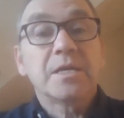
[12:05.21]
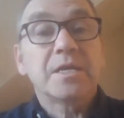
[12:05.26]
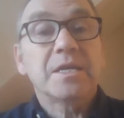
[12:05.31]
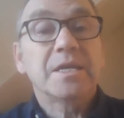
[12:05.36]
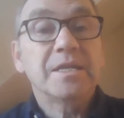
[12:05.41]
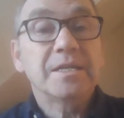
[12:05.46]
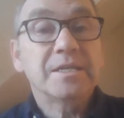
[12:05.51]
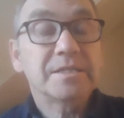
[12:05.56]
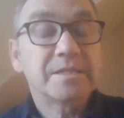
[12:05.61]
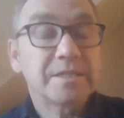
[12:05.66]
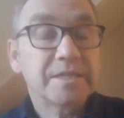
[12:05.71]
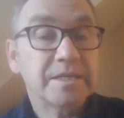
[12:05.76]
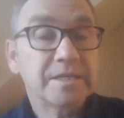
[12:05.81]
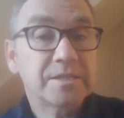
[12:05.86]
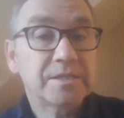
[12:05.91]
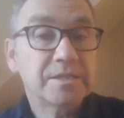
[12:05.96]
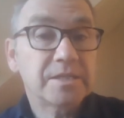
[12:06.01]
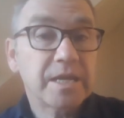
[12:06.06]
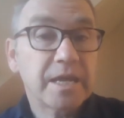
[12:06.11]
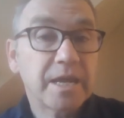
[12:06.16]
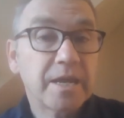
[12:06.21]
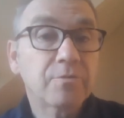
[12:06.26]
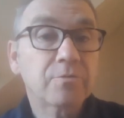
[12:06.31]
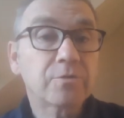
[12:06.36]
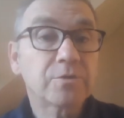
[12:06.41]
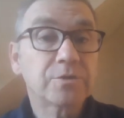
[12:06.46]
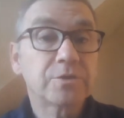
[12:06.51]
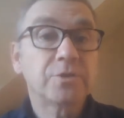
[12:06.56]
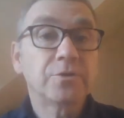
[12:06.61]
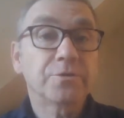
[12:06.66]
it is
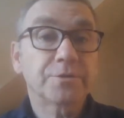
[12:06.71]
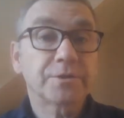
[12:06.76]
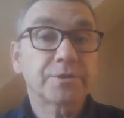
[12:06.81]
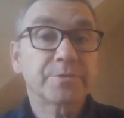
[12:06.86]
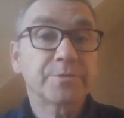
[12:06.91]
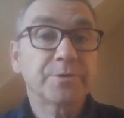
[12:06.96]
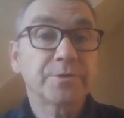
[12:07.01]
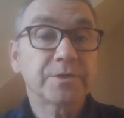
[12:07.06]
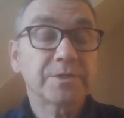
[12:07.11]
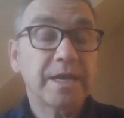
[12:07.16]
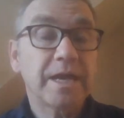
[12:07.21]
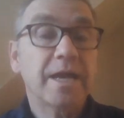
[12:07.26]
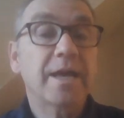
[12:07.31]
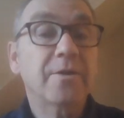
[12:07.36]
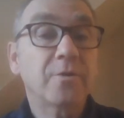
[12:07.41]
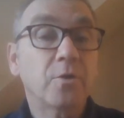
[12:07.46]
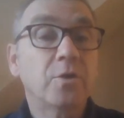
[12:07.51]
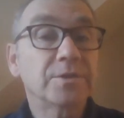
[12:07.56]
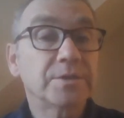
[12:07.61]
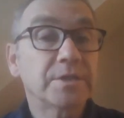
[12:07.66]
integral to your experience at all